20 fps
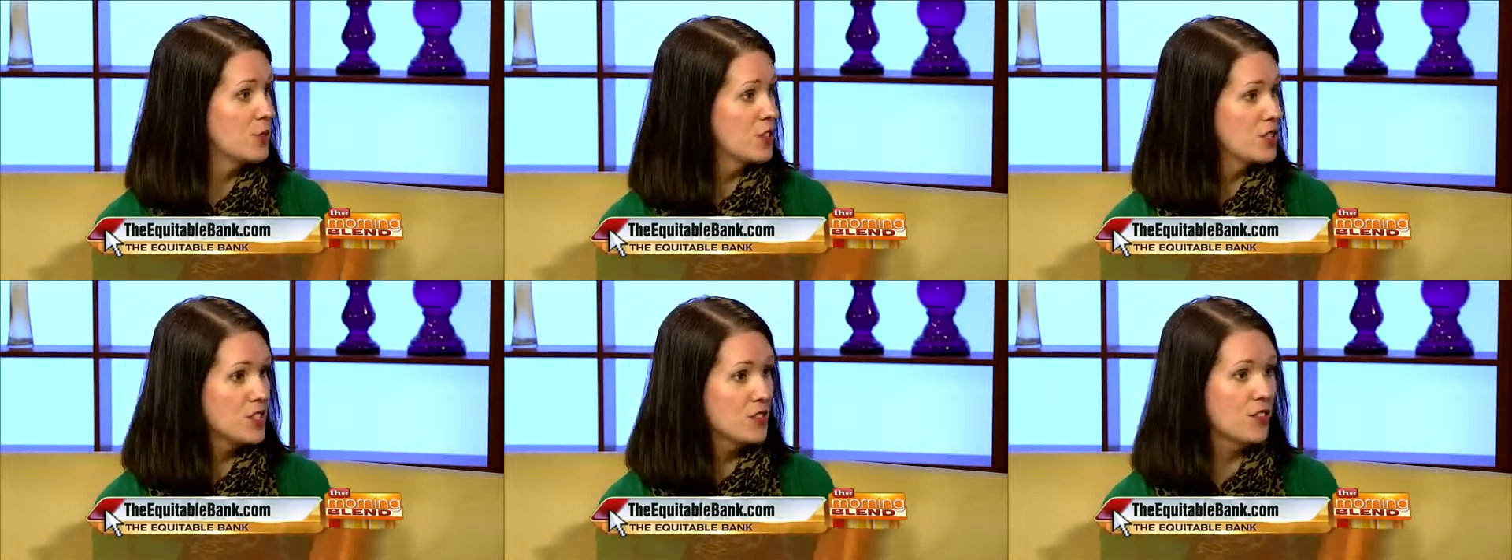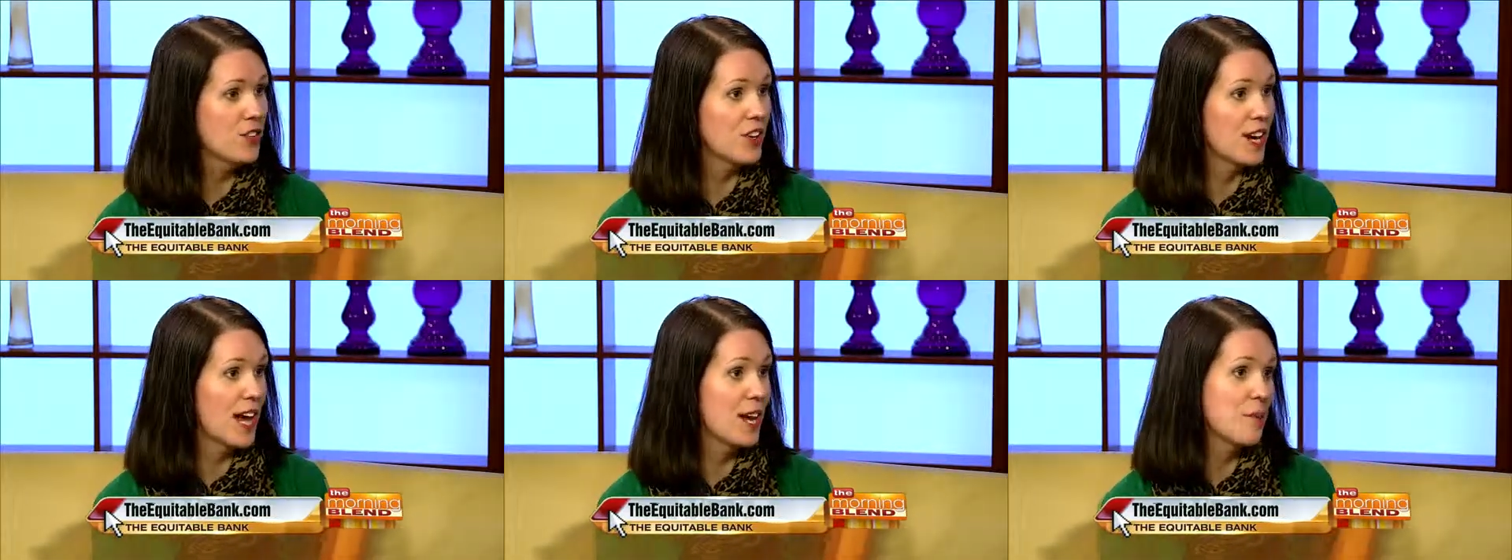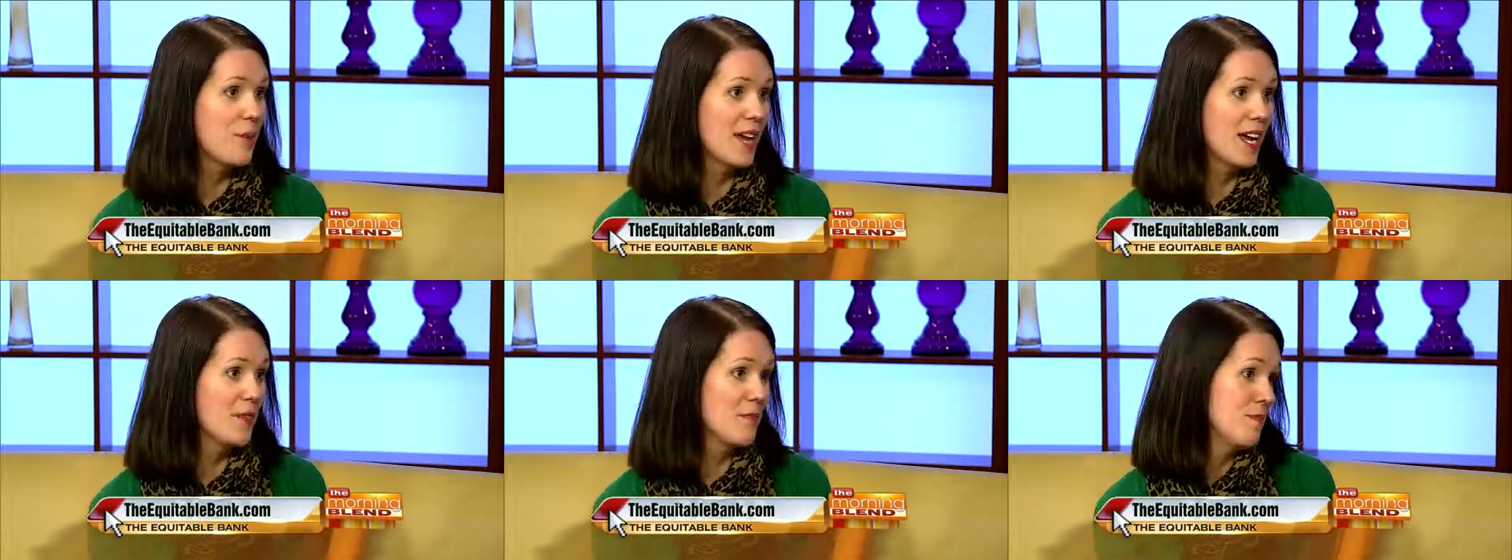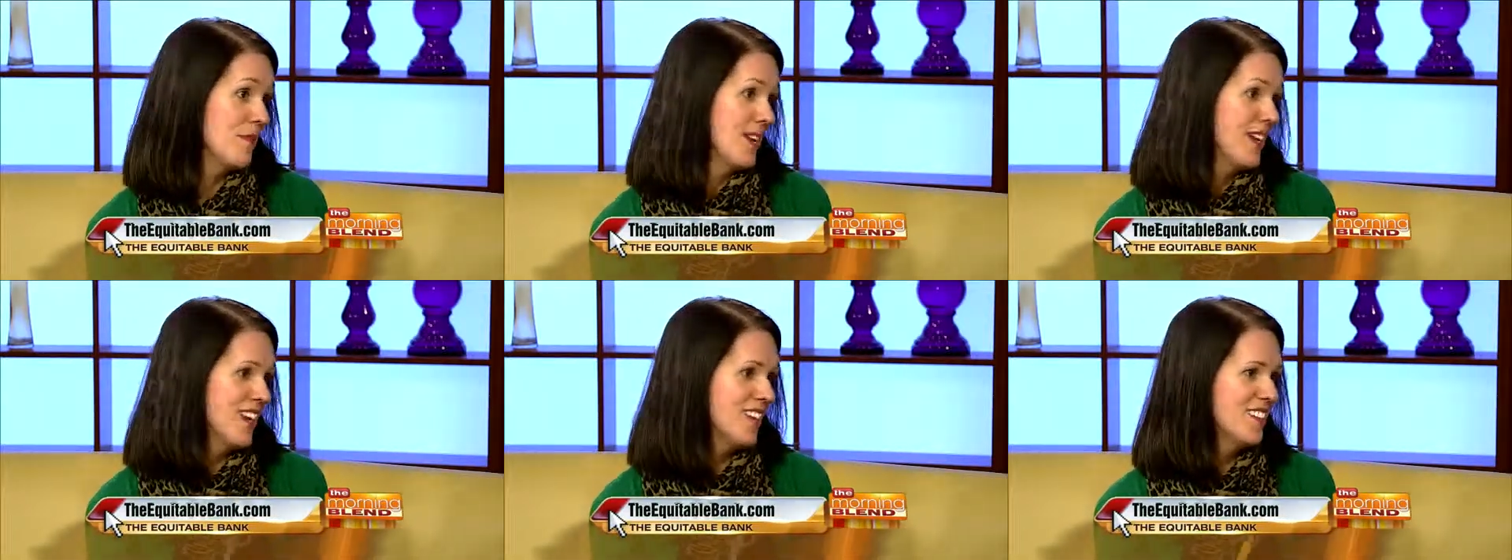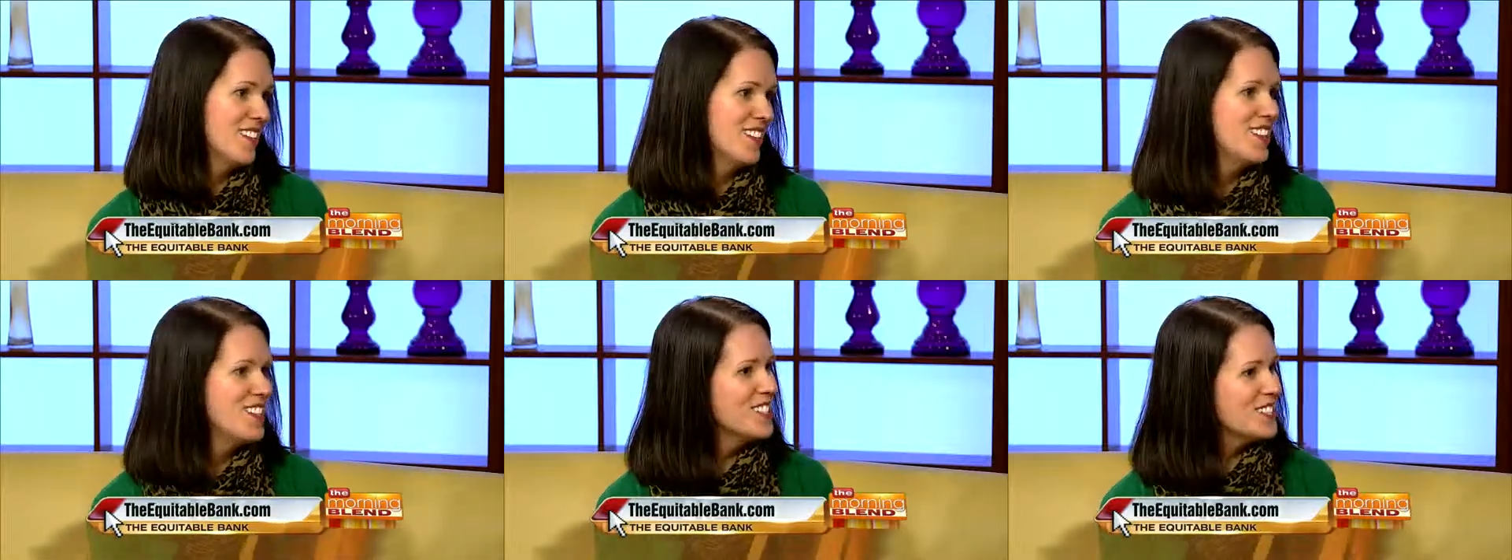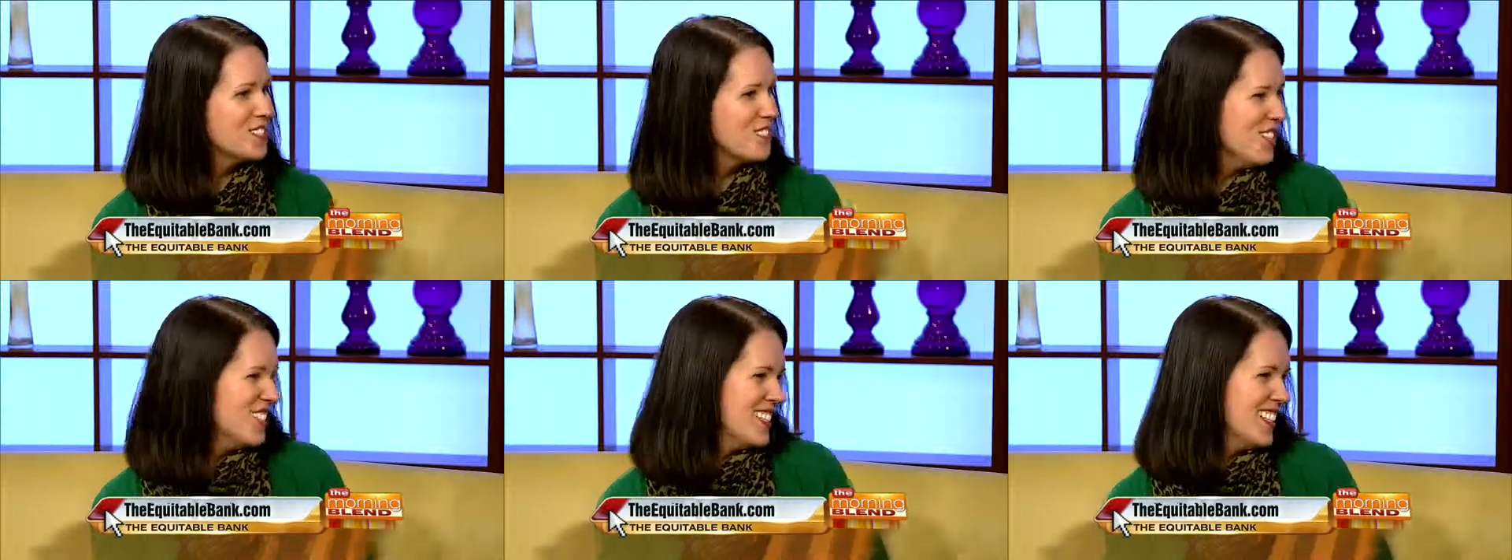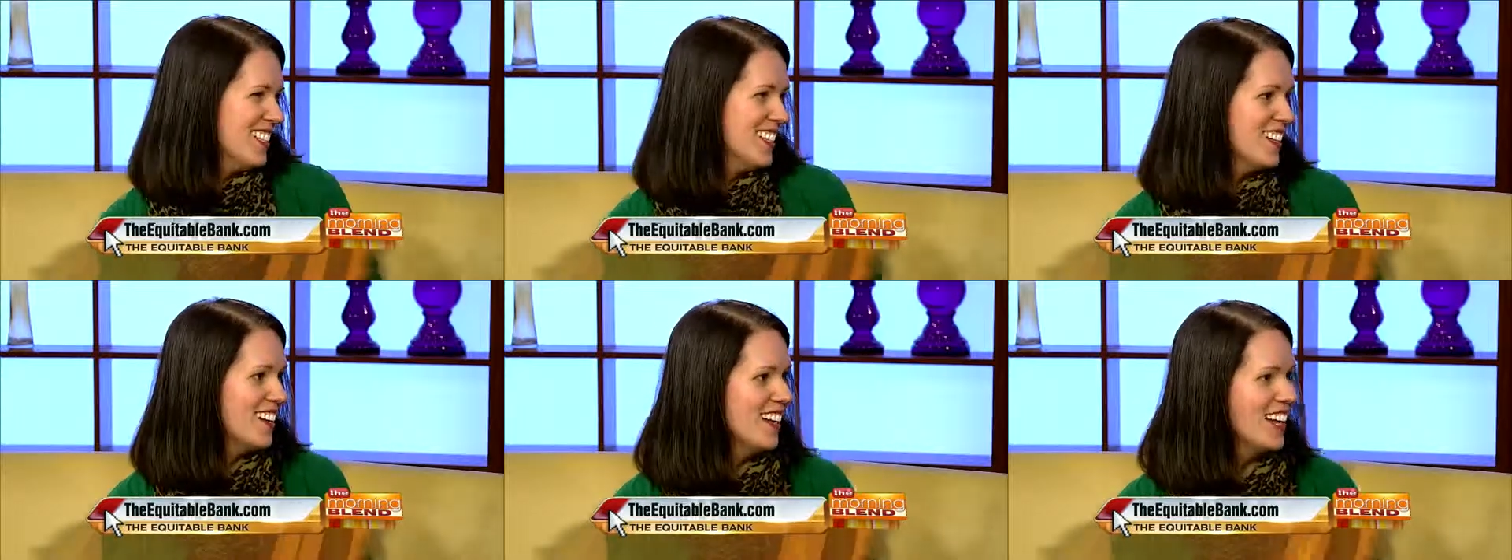which is for an iPad mini. So just
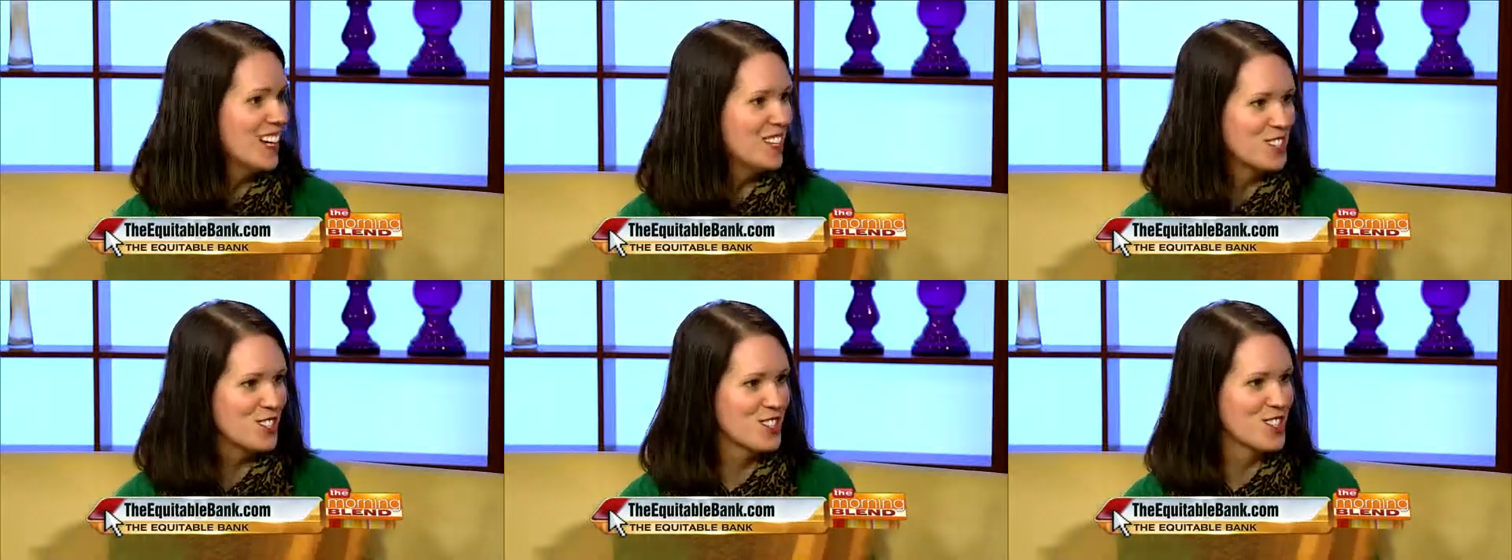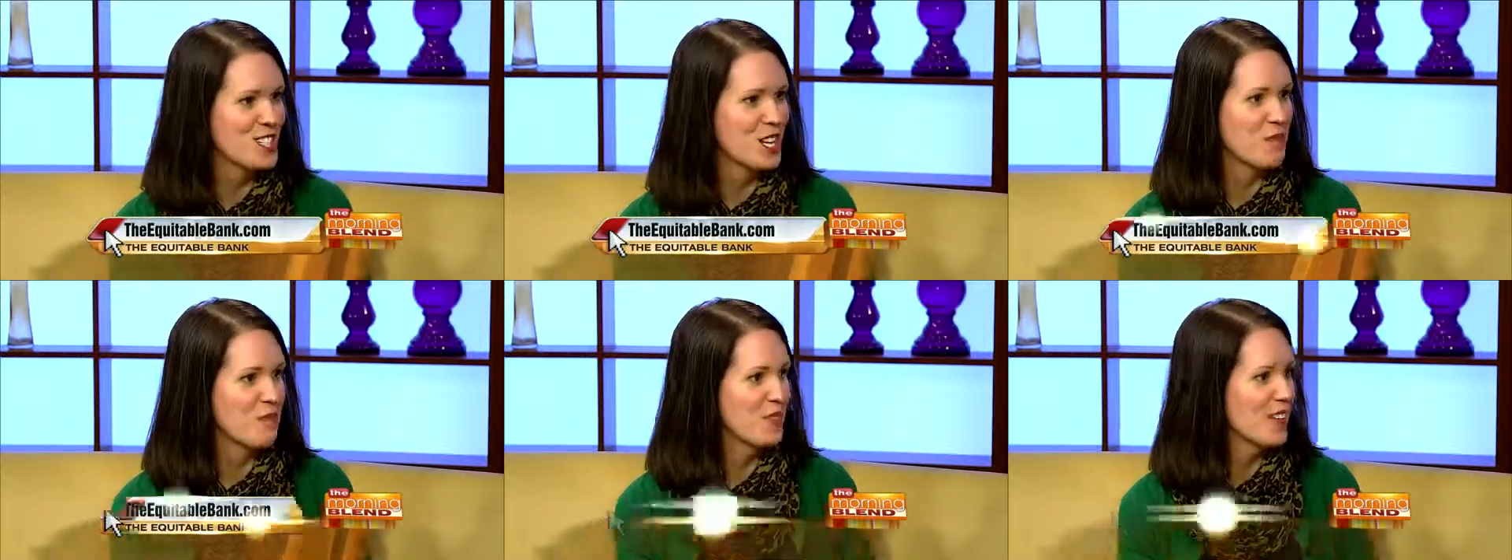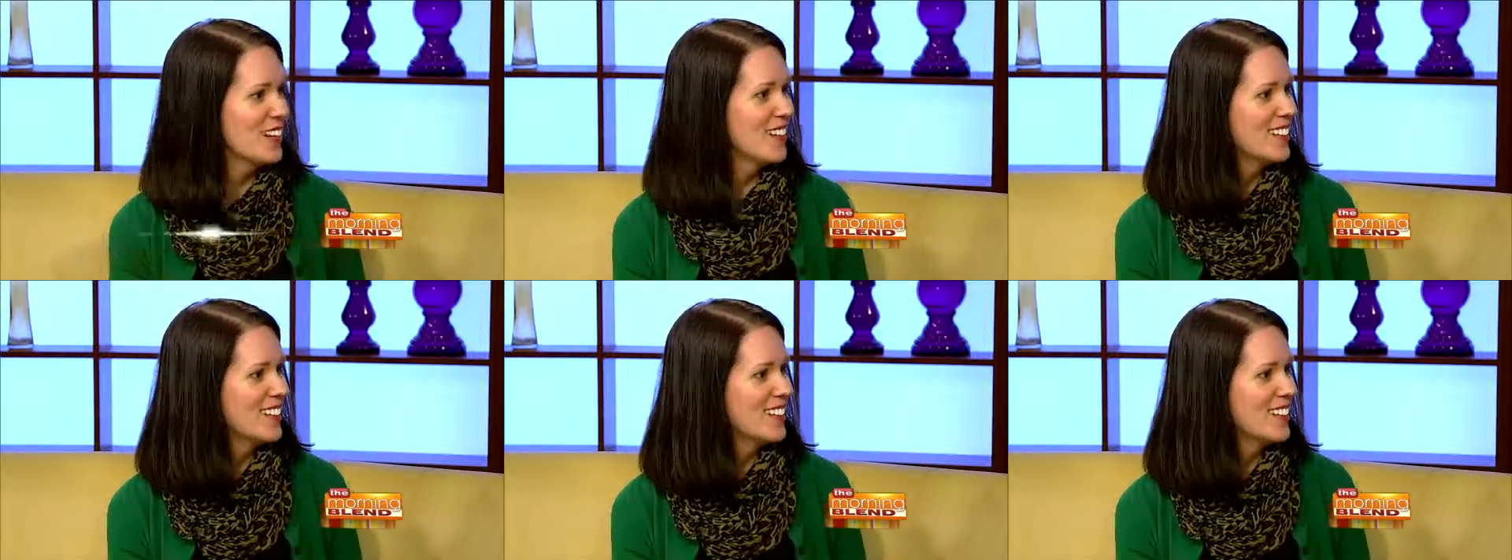a little extra something.